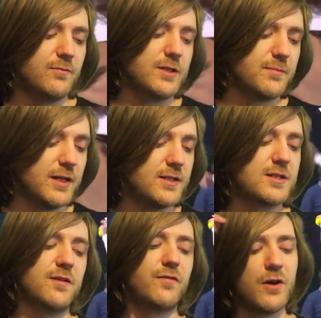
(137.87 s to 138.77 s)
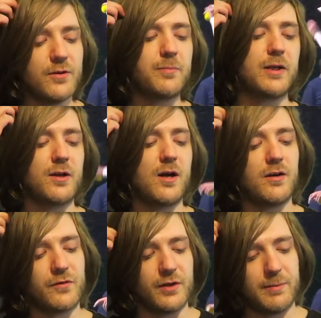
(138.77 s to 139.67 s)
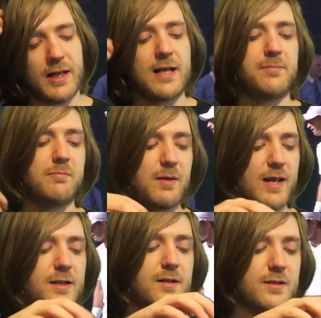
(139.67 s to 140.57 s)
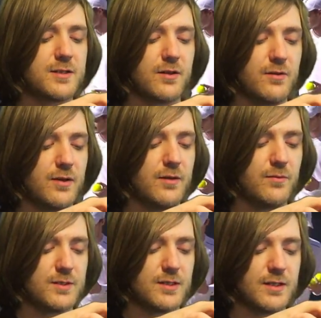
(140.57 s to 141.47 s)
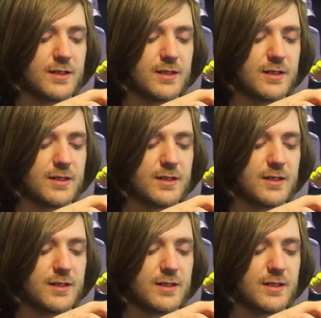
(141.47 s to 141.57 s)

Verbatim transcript: which means the phone had been cut off, the bill hadn't been paid, and so it was that